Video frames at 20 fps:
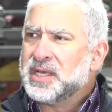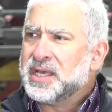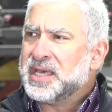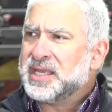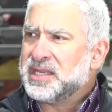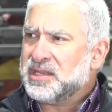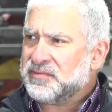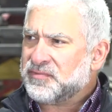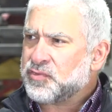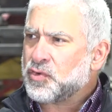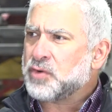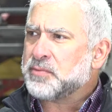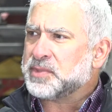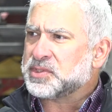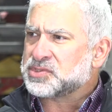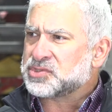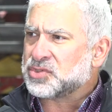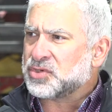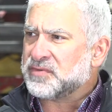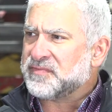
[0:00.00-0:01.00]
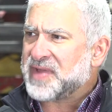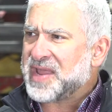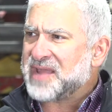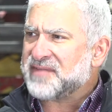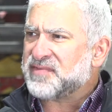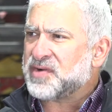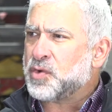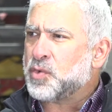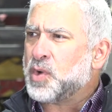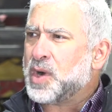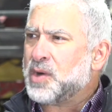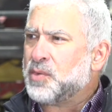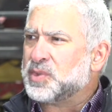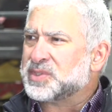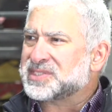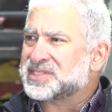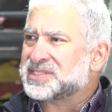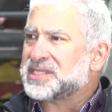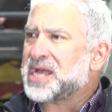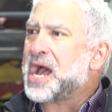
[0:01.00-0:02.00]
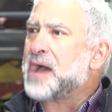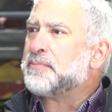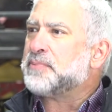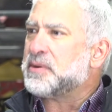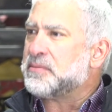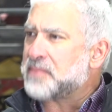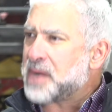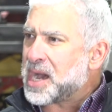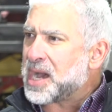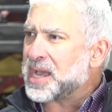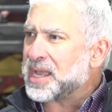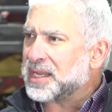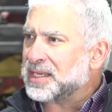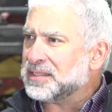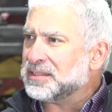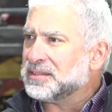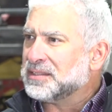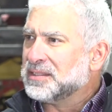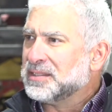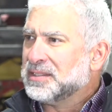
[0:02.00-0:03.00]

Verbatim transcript: an informal survey about what was top of mind